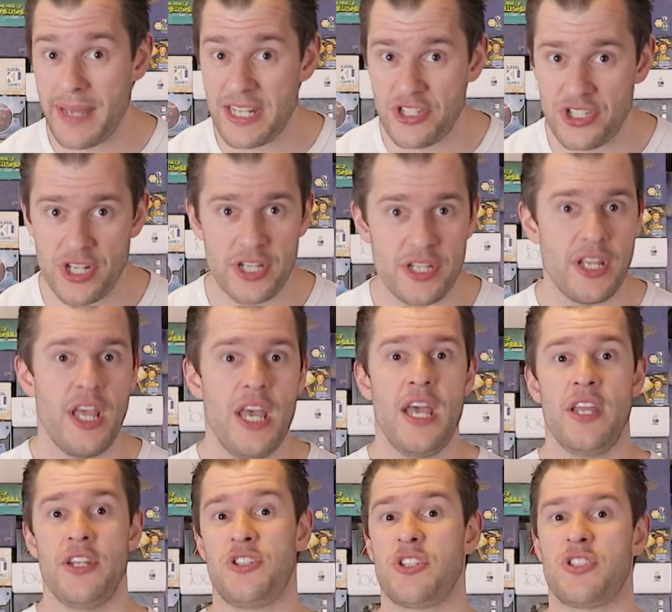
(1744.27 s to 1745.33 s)
mention.
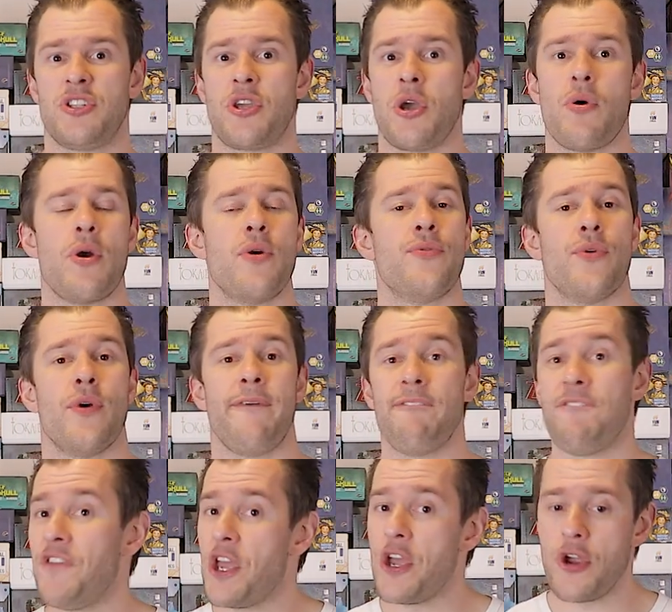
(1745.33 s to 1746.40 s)
Just to go over a
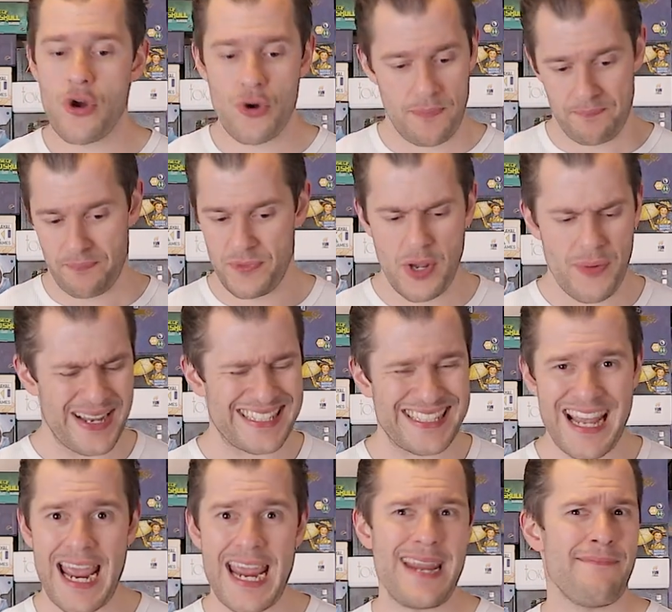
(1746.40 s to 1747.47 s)
few.
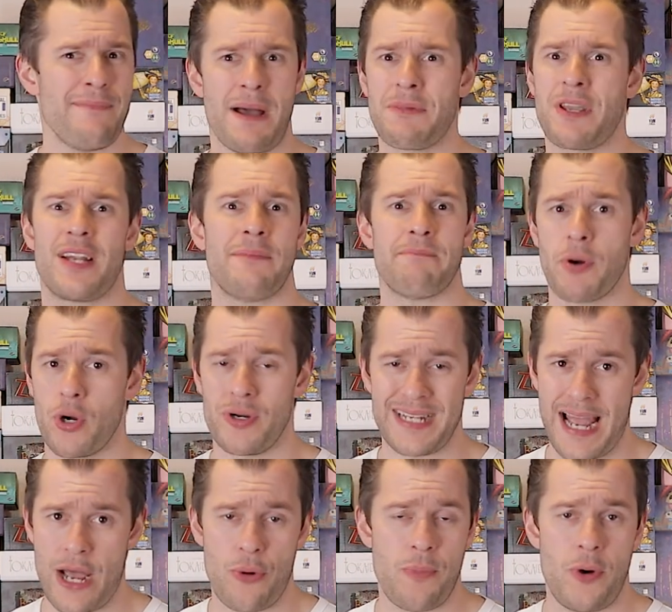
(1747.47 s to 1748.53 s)
USA, I'm kind of burned
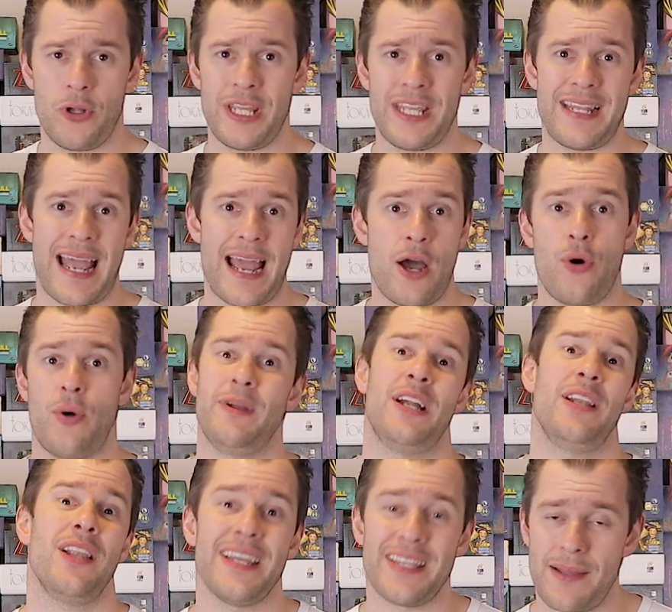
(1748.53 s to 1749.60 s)
out on it now. I mean,
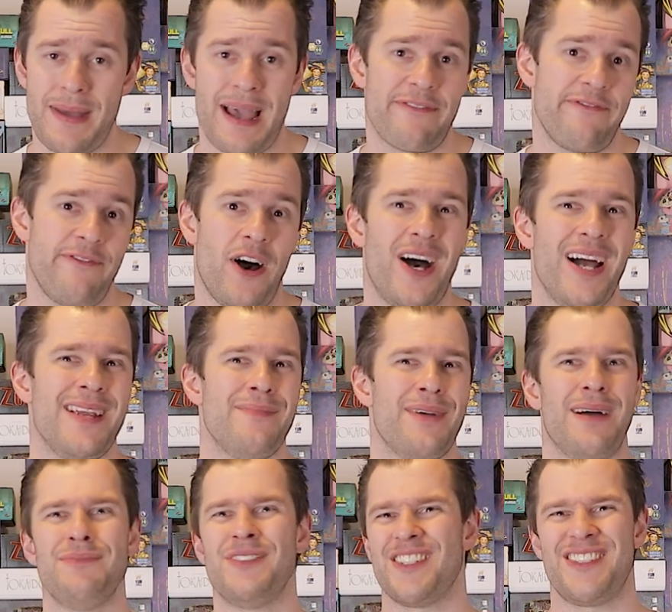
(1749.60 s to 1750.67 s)
I like the map fine,
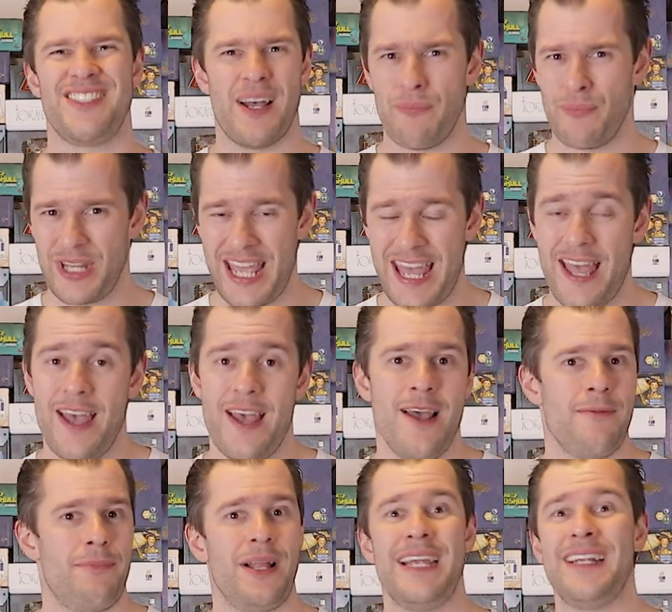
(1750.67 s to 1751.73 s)
but I'm just done with it.
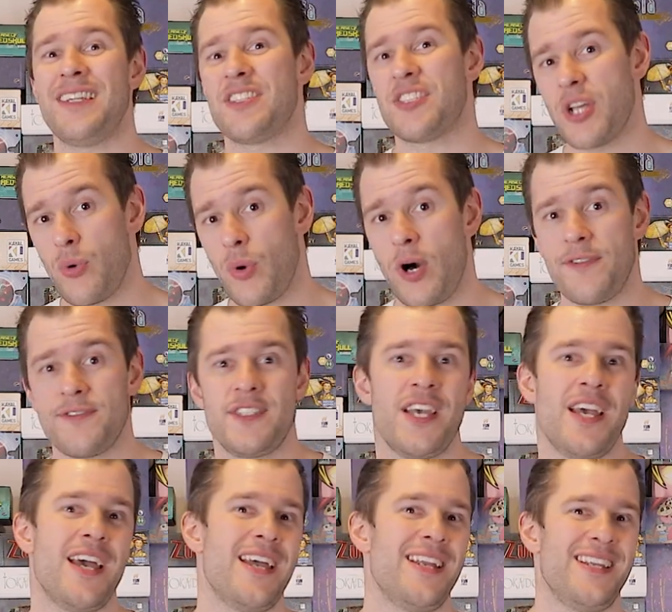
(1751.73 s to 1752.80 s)
Played it so
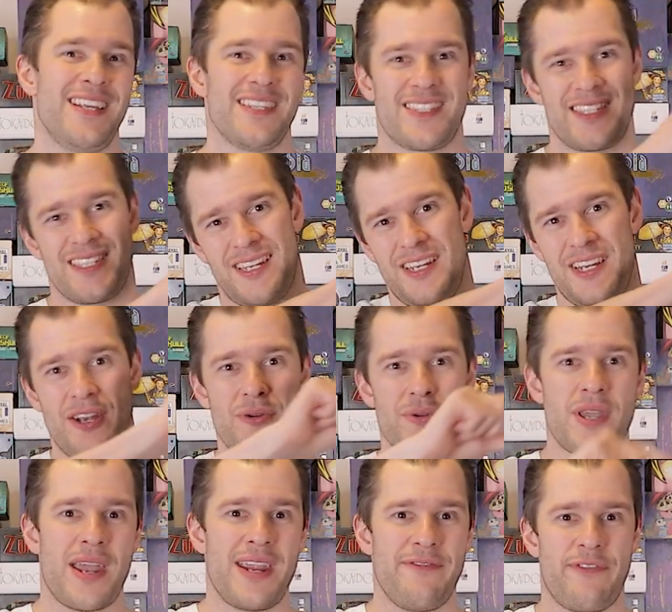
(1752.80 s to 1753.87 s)
often. It's, you know,
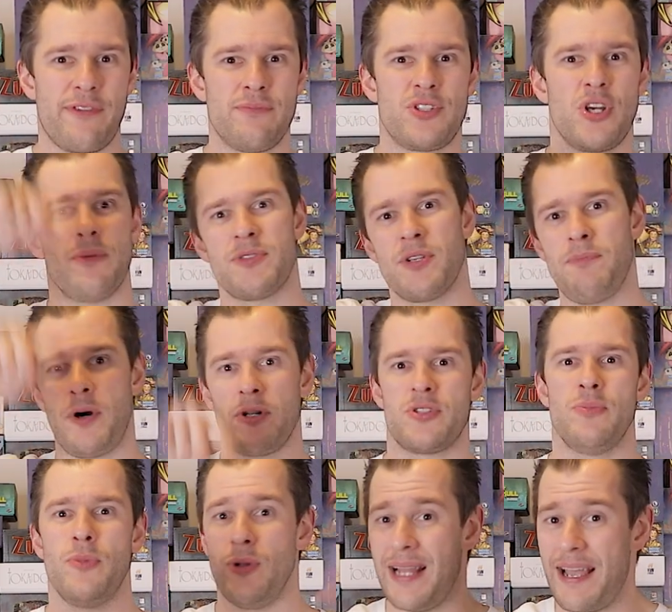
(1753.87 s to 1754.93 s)
getting from top to
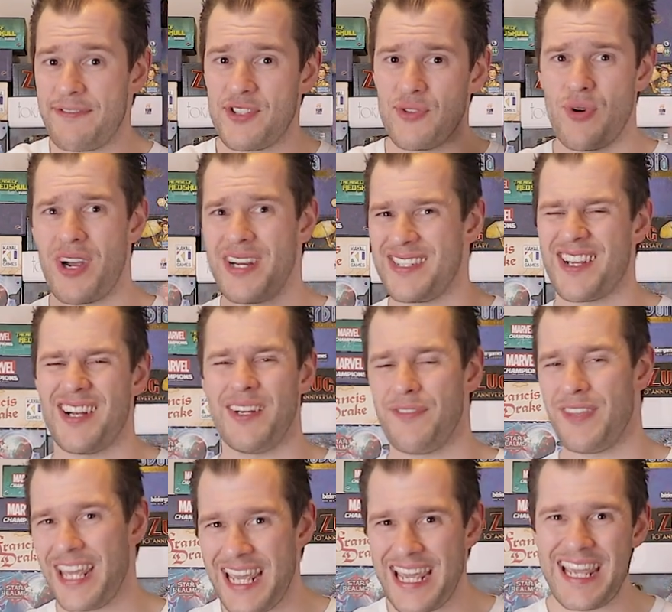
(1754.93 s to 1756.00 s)
bottom or left to right is kind
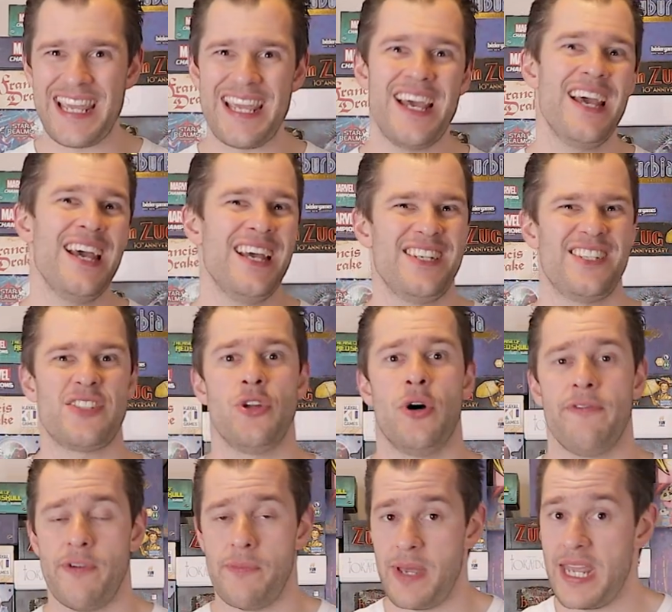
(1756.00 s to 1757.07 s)
of key. Just
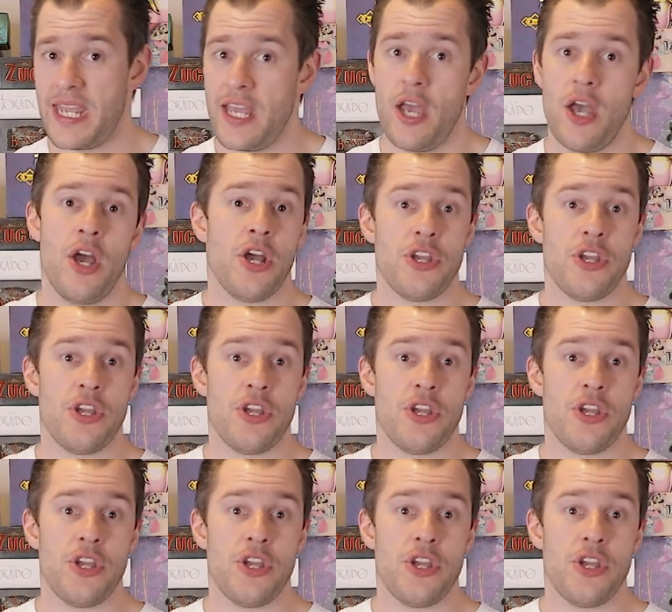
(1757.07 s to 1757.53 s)
not for me.